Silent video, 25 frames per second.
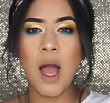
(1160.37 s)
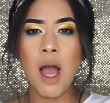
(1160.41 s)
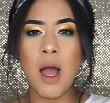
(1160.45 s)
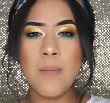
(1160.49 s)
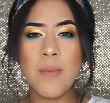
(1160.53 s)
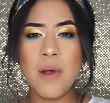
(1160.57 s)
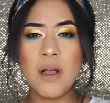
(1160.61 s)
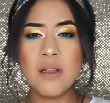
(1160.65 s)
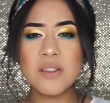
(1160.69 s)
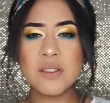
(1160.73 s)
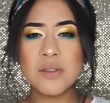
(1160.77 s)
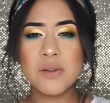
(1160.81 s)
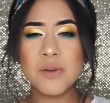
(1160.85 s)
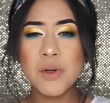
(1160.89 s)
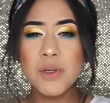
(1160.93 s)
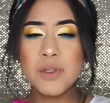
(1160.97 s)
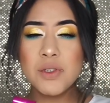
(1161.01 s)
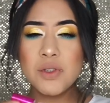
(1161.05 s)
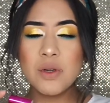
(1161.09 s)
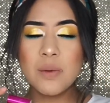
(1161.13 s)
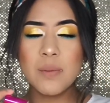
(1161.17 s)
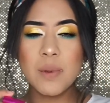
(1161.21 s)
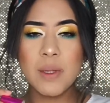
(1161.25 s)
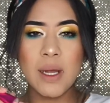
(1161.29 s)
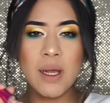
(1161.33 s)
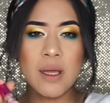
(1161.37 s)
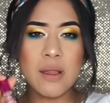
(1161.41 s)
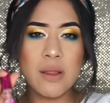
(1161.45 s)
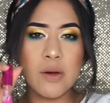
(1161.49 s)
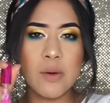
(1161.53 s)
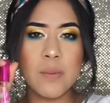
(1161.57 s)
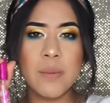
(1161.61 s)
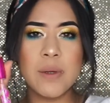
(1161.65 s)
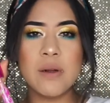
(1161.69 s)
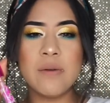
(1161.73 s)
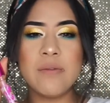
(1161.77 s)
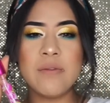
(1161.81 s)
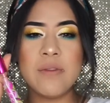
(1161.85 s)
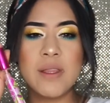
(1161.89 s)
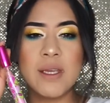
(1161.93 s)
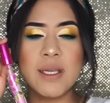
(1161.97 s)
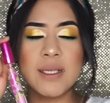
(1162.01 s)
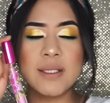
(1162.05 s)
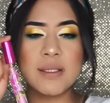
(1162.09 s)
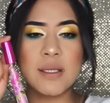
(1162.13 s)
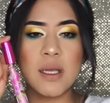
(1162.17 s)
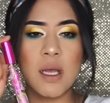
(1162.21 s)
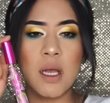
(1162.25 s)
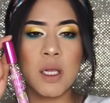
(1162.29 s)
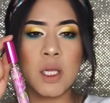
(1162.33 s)
I'm also going to apply a little bit of
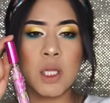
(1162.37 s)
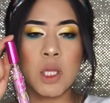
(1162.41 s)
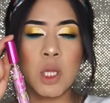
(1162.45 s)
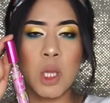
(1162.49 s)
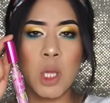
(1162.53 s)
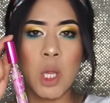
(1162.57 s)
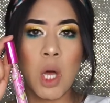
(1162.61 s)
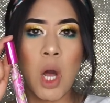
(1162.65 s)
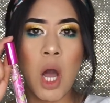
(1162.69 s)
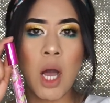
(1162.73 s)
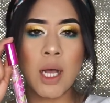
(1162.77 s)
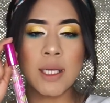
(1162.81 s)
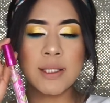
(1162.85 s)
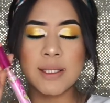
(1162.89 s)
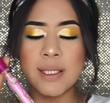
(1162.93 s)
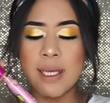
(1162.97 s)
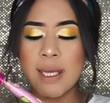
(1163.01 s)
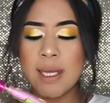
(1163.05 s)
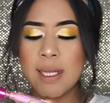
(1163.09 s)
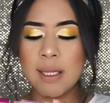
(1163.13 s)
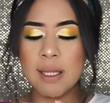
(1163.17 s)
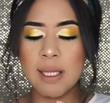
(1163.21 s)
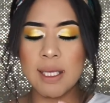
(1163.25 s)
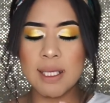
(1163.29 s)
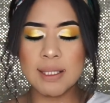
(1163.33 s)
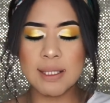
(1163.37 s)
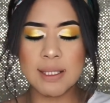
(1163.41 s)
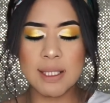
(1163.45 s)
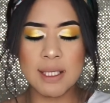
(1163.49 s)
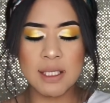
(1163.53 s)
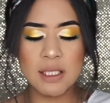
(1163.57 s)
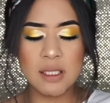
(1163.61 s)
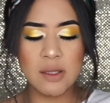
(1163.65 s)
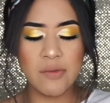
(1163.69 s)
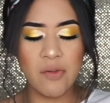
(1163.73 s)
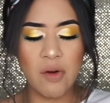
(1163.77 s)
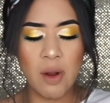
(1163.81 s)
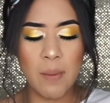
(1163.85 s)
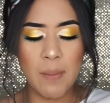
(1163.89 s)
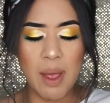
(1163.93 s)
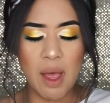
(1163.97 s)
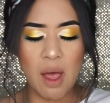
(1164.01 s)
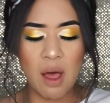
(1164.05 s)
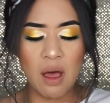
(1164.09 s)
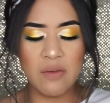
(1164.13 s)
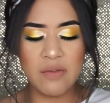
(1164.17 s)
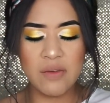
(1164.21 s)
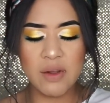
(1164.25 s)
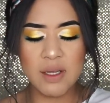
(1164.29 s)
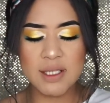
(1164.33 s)
this gloss, and this is from
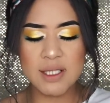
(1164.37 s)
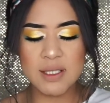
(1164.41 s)
e.l.f.